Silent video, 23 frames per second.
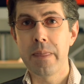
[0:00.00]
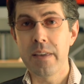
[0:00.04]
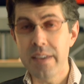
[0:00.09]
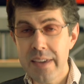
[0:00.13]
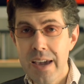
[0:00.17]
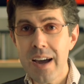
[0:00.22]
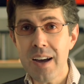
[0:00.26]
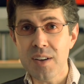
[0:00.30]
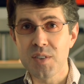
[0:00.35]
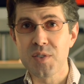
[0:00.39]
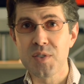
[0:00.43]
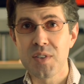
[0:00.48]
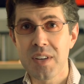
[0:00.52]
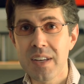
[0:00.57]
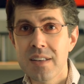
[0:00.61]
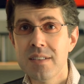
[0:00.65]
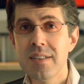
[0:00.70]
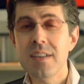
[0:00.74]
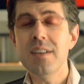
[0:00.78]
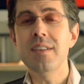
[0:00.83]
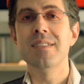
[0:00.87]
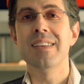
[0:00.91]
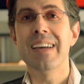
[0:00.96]
yes,
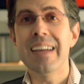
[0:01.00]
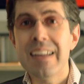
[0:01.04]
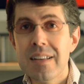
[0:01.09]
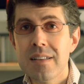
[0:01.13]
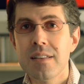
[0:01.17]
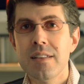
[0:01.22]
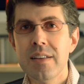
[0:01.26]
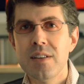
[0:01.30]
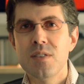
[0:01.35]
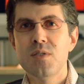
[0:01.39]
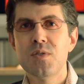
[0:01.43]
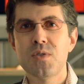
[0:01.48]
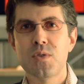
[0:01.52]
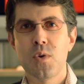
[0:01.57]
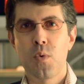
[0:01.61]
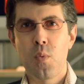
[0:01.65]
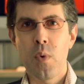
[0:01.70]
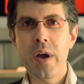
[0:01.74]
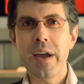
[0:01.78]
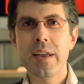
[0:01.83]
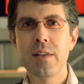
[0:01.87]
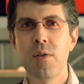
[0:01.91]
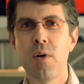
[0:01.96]
indeed, it leads to
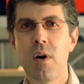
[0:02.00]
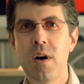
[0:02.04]
weight